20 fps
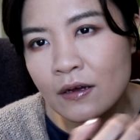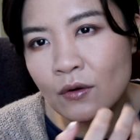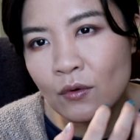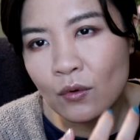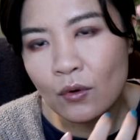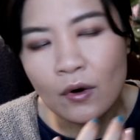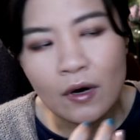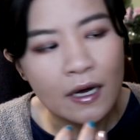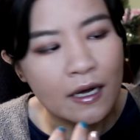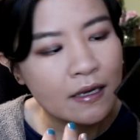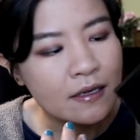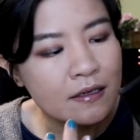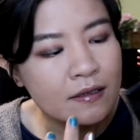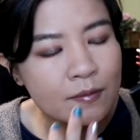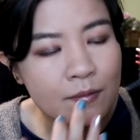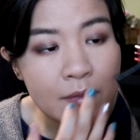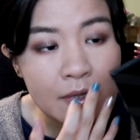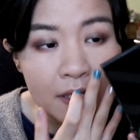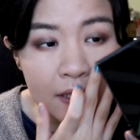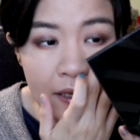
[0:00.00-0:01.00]
quad,
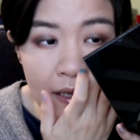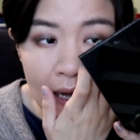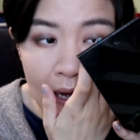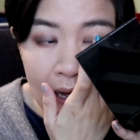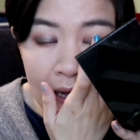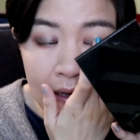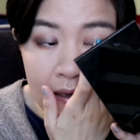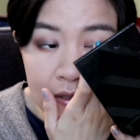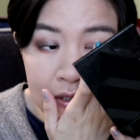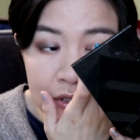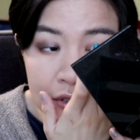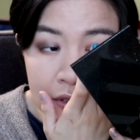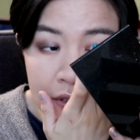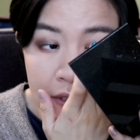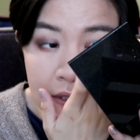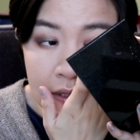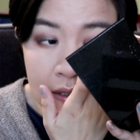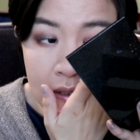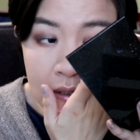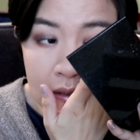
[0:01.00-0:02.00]
but it
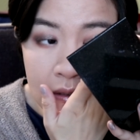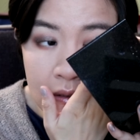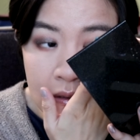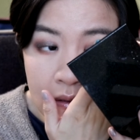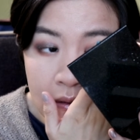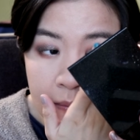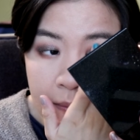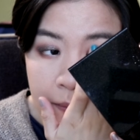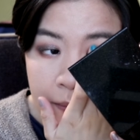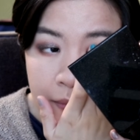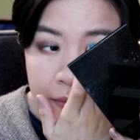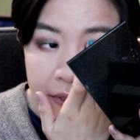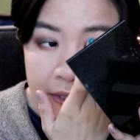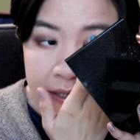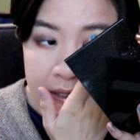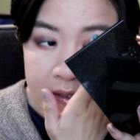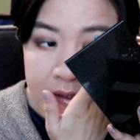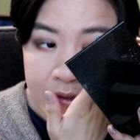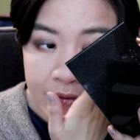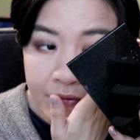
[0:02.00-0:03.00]
actually
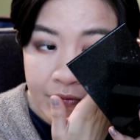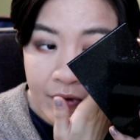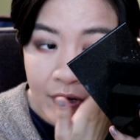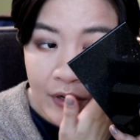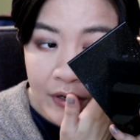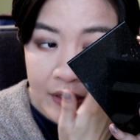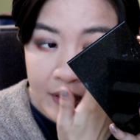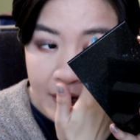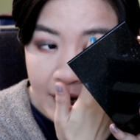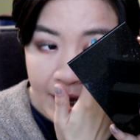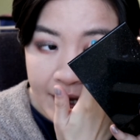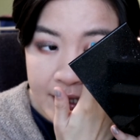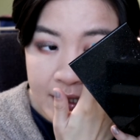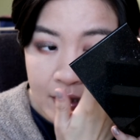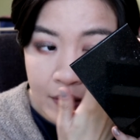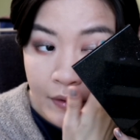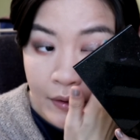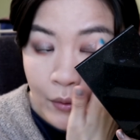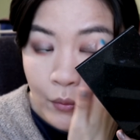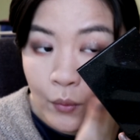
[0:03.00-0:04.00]
blends very
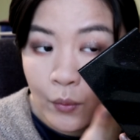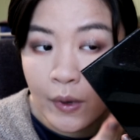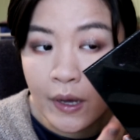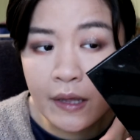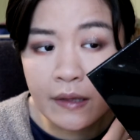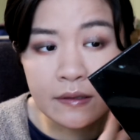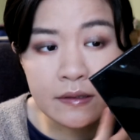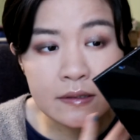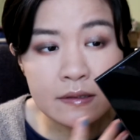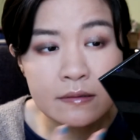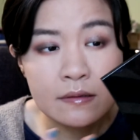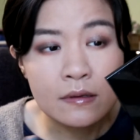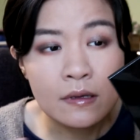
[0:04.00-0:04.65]
nicely with